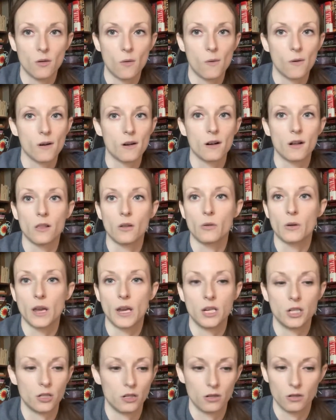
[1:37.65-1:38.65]
or a
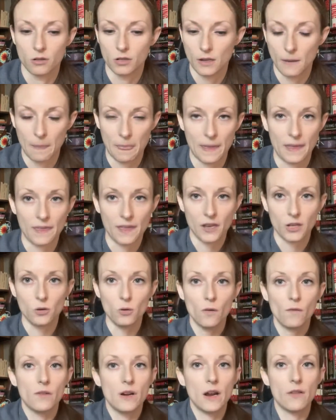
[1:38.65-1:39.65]
location or something that you
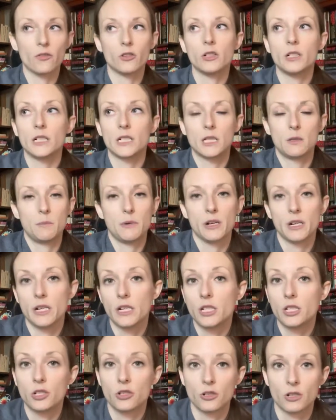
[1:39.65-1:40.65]
have never
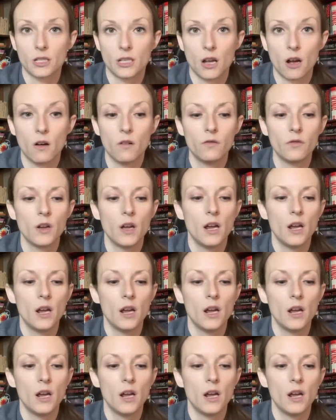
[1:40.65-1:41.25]
experienced yourself.